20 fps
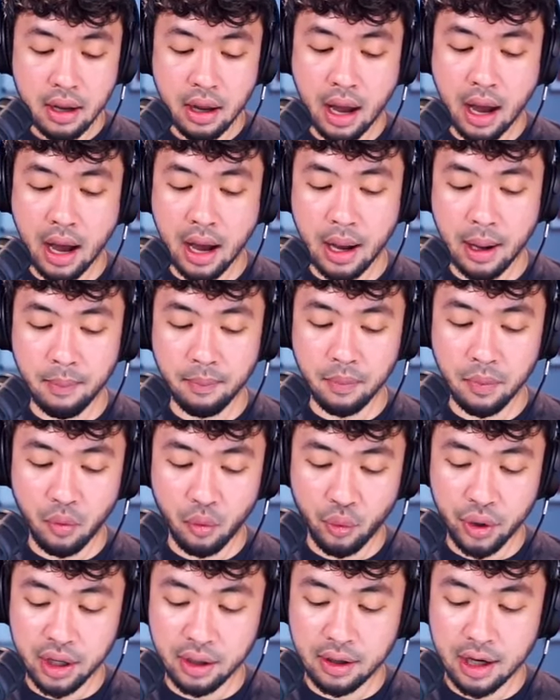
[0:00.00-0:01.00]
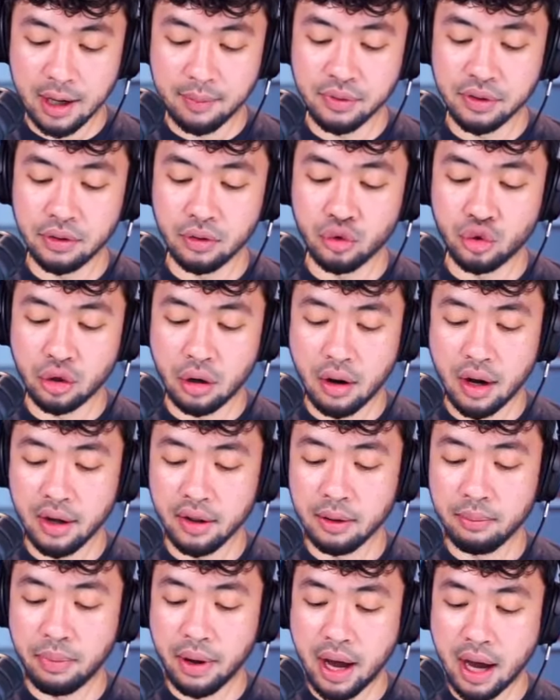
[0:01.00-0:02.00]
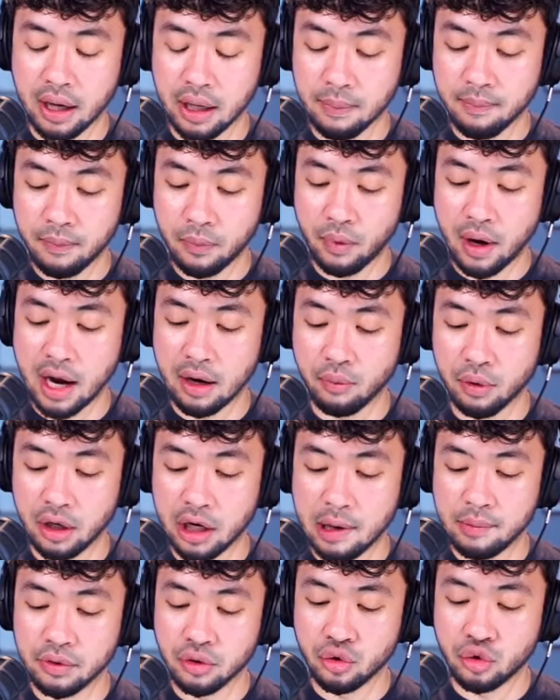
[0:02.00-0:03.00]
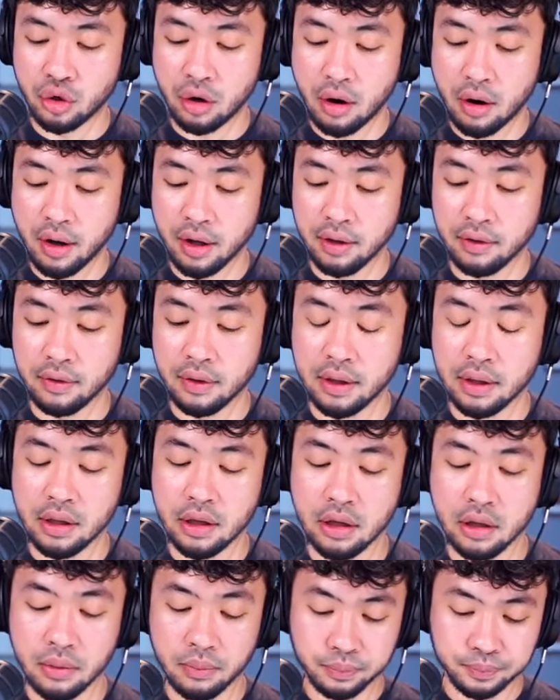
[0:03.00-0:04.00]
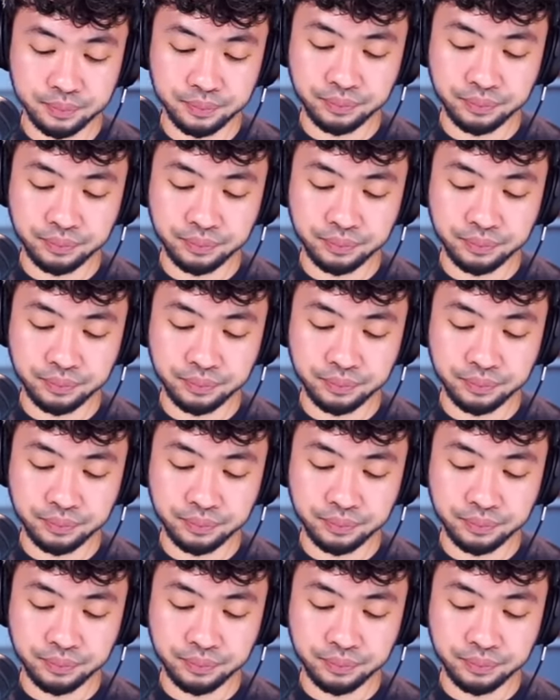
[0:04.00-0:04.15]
when it comes to drawing the body, right? When it comes to drawing the